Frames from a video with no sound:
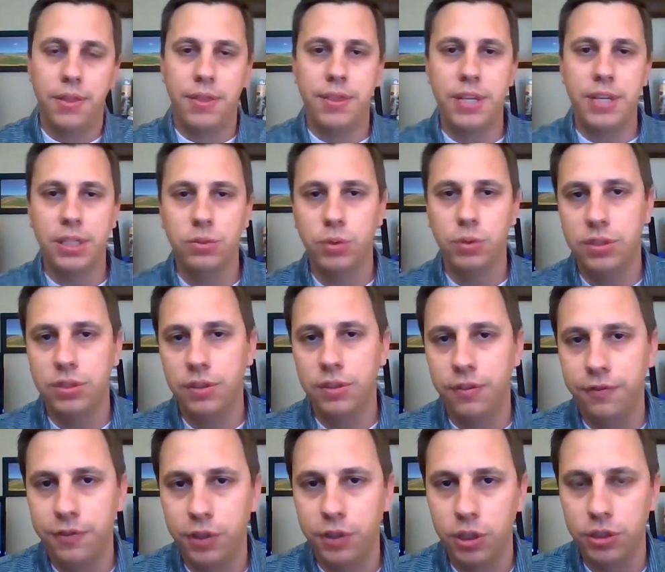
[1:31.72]
This was the
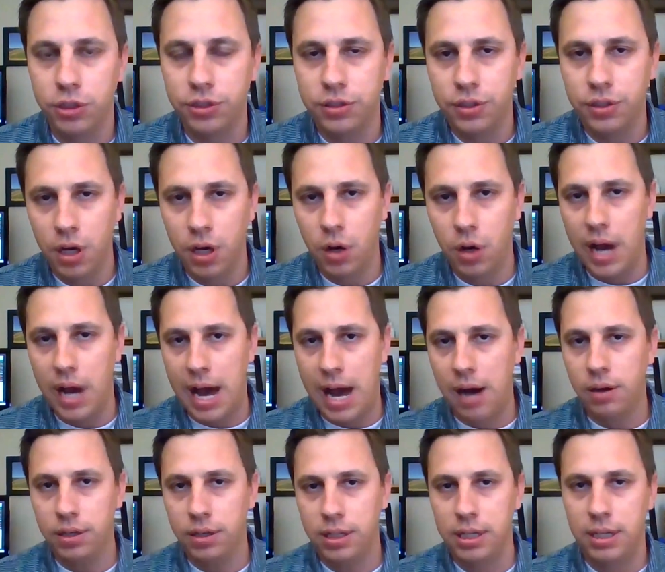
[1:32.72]
first, though,
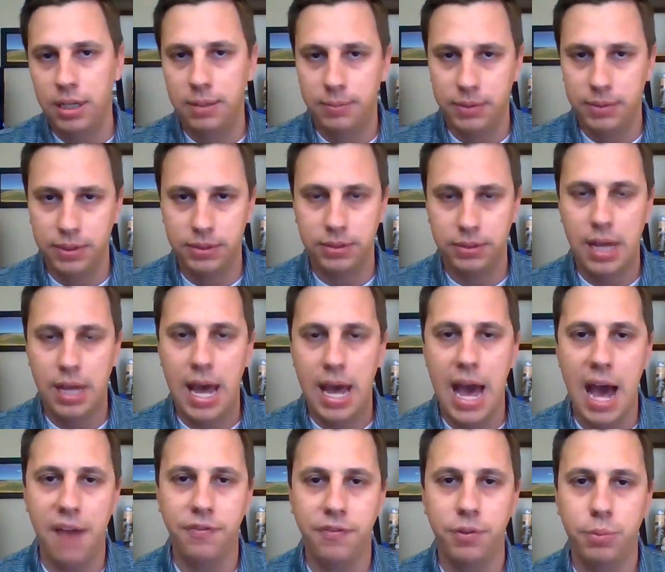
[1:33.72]
outcome is
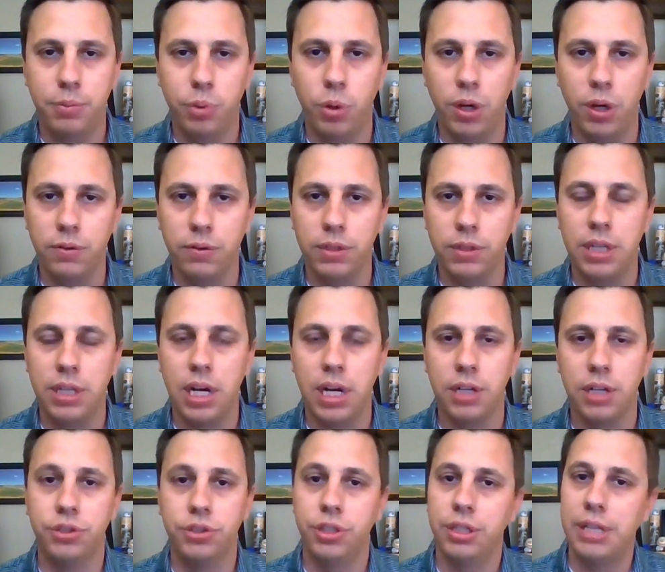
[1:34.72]
half a point
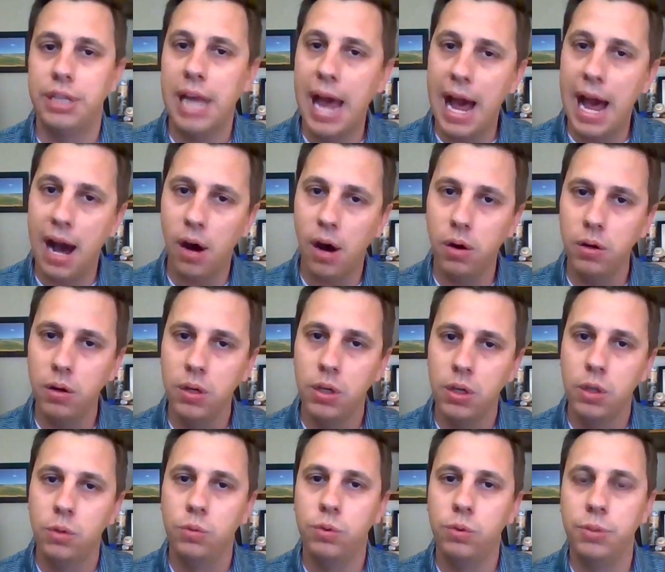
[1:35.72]
reduction. Now
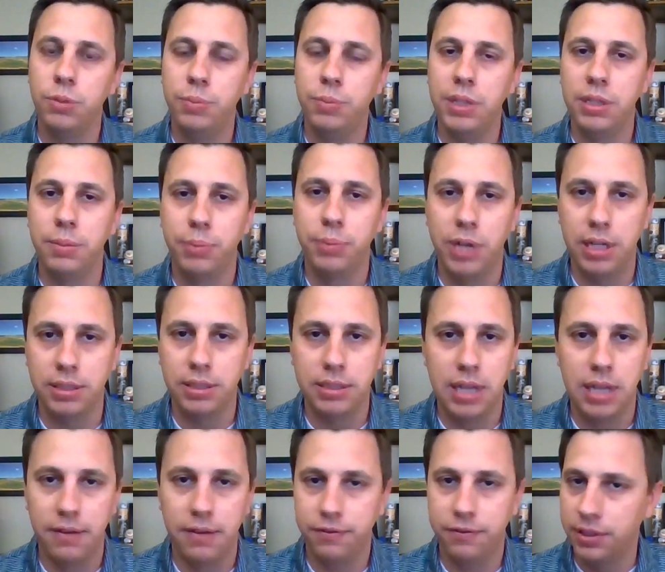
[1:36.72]
would be the press
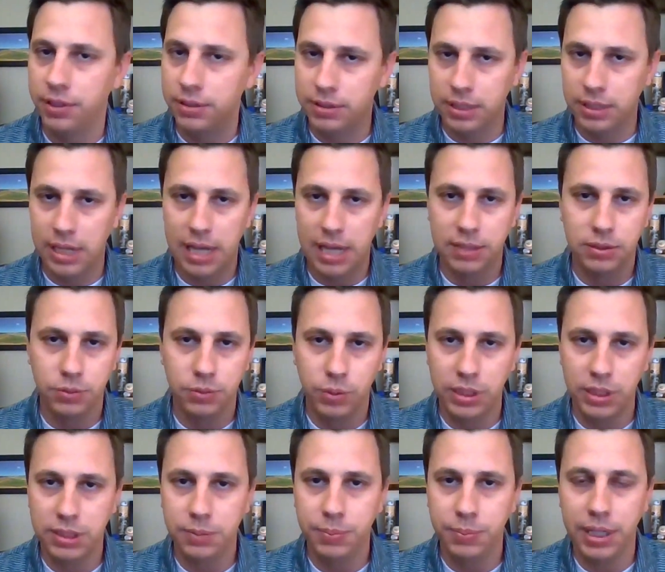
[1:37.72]
conference. And as
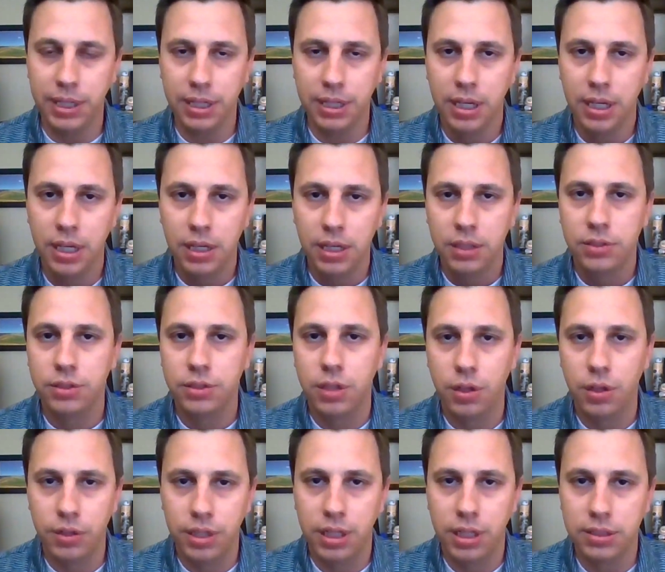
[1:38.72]
we speak,
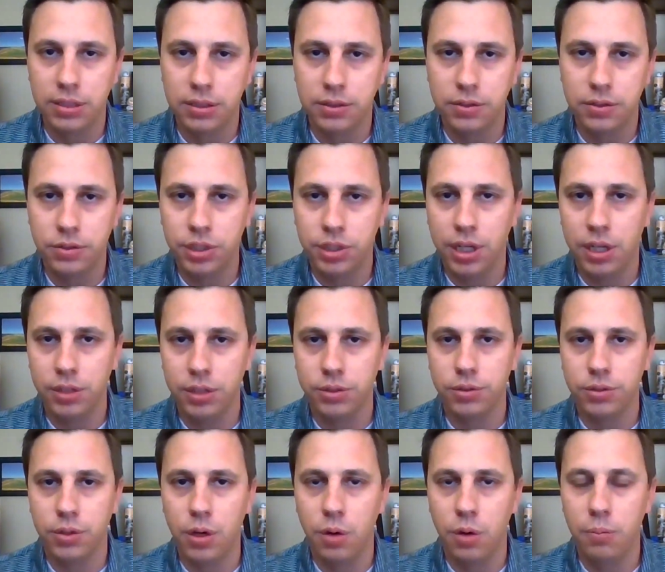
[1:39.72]
so does Chair
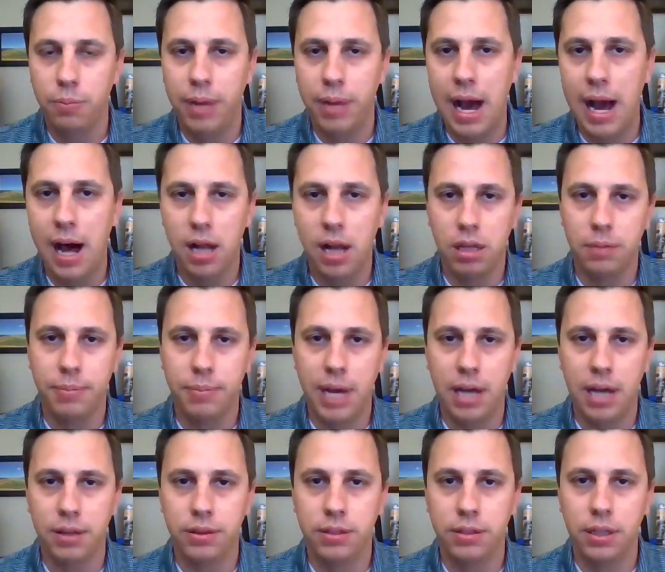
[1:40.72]
Jerome Powell
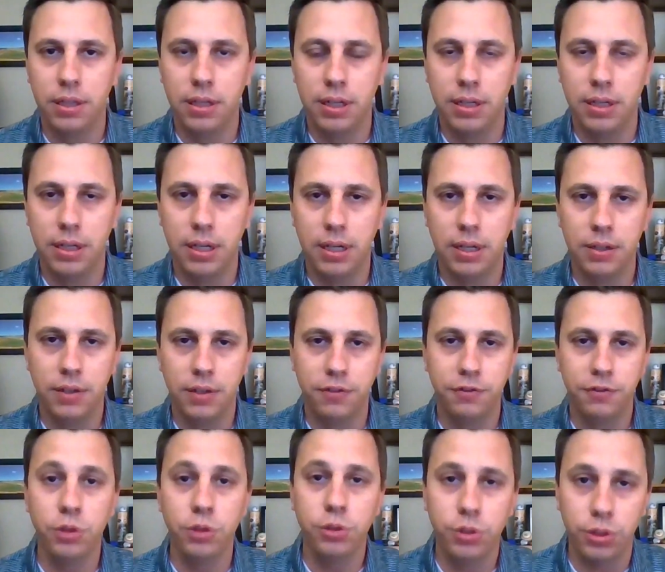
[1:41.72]
about the
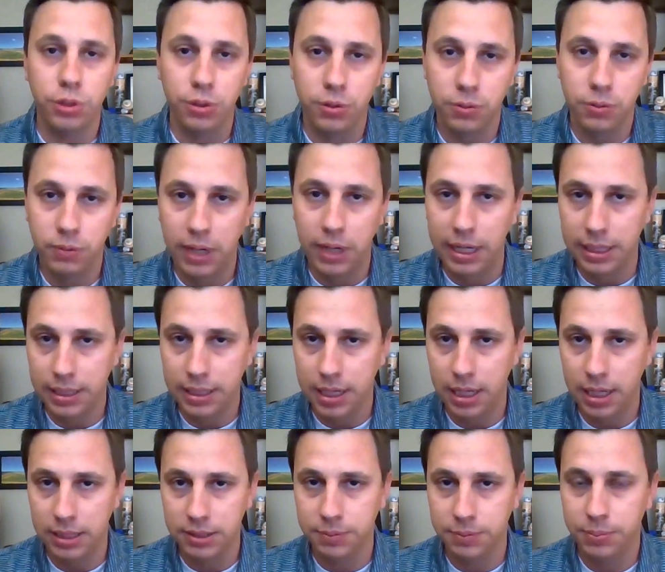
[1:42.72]
future rate
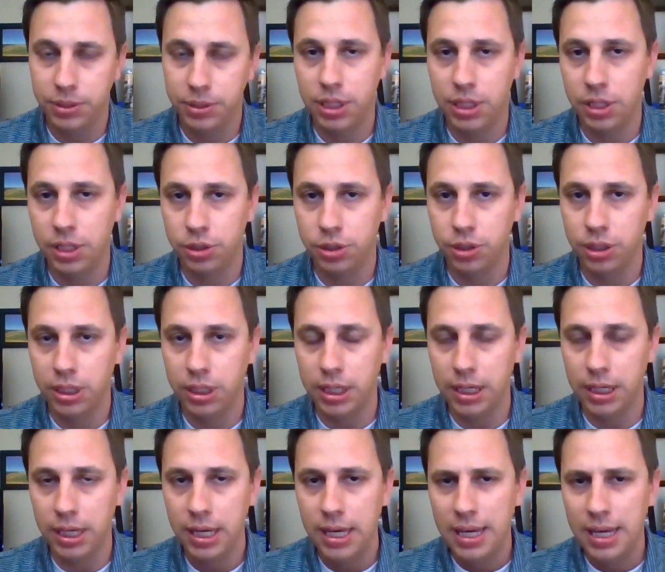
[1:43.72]
cuts
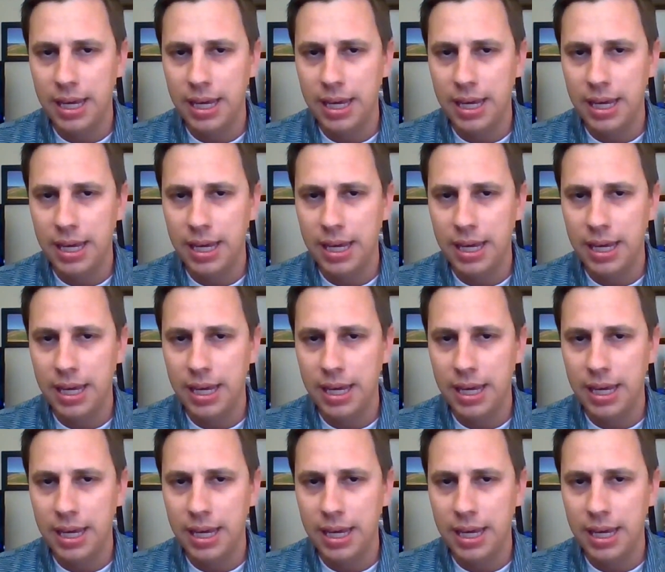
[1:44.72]
potentially.